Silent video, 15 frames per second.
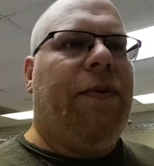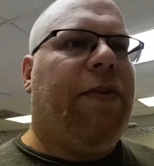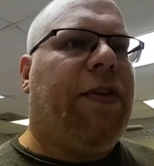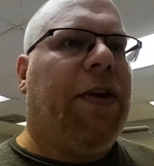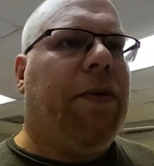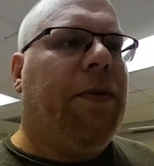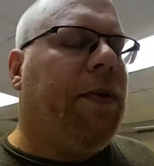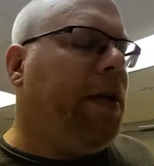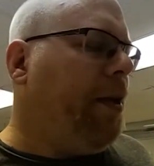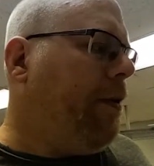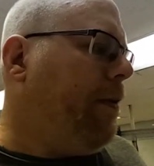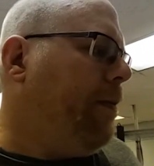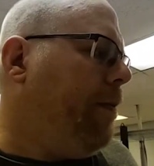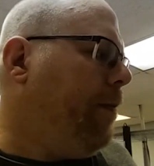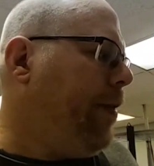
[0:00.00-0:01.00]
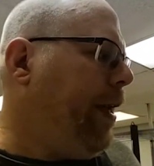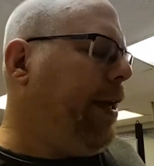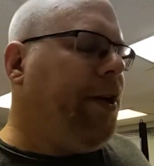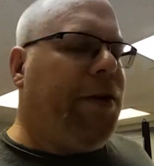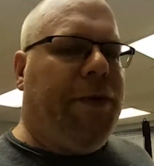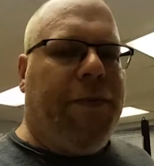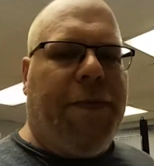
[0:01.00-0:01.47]
show, you know, what I
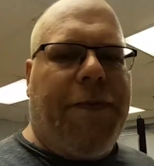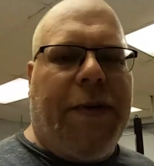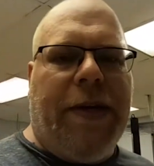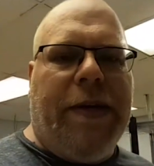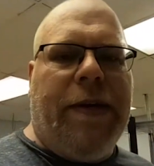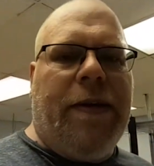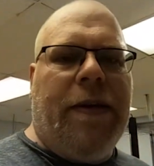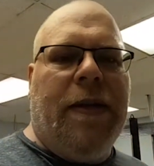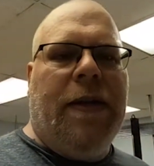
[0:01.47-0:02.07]
do for fun.